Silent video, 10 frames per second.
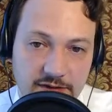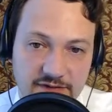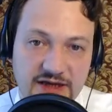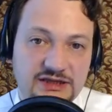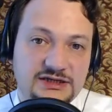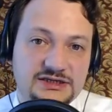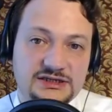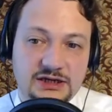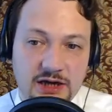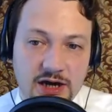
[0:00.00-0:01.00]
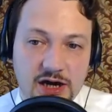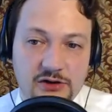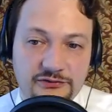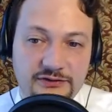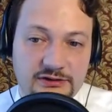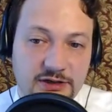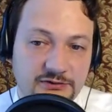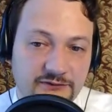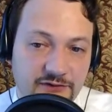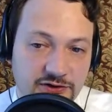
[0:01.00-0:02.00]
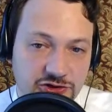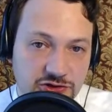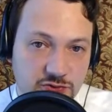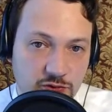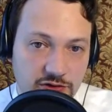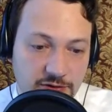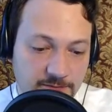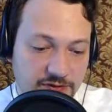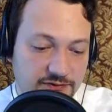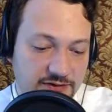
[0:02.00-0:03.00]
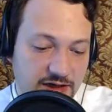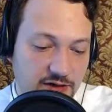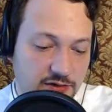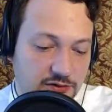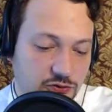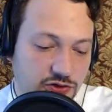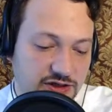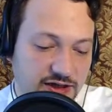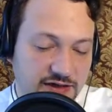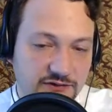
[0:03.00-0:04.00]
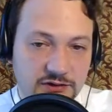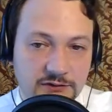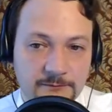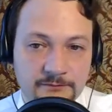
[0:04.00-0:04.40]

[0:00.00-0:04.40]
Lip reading: That is how the Lambda functions work. They are creating